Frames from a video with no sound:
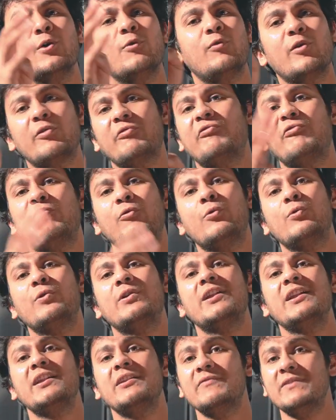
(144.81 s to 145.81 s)
what 4
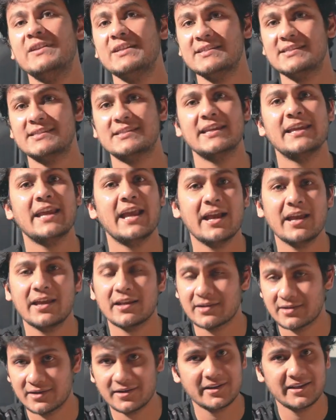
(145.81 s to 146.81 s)
deliveries they
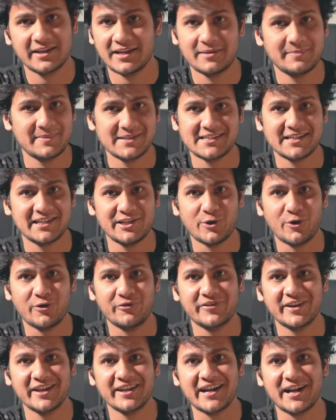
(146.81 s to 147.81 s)
are basically
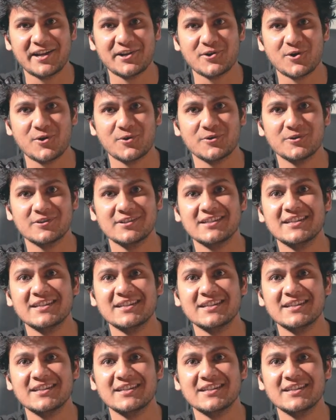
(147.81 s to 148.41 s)
offering right now.